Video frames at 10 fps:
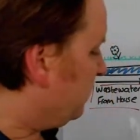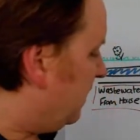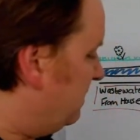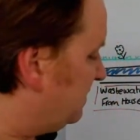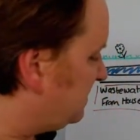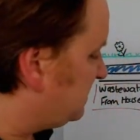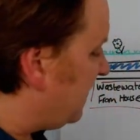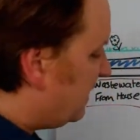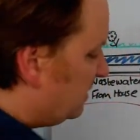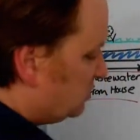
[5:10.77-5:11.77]
In the
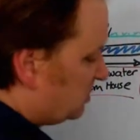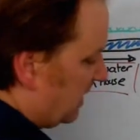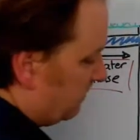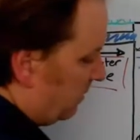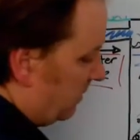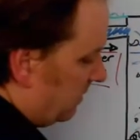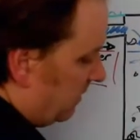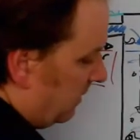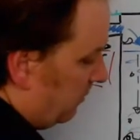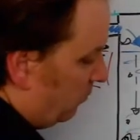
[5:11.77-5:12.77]
second chamber,
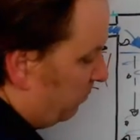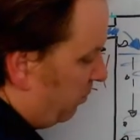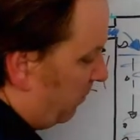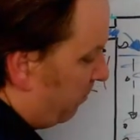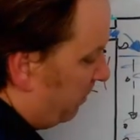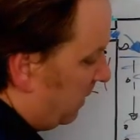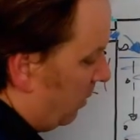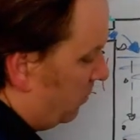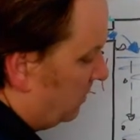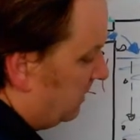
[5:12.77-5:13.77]
it will probably
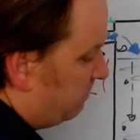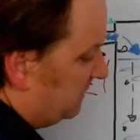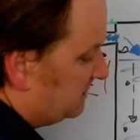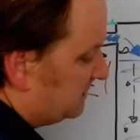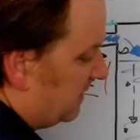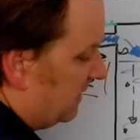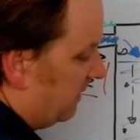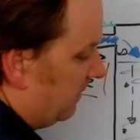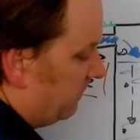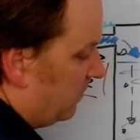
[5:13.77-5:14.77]
only be to
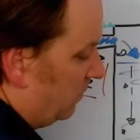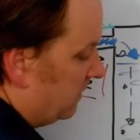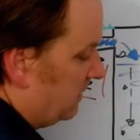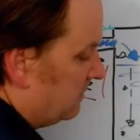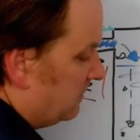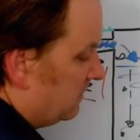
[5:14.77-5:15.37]
here, okay?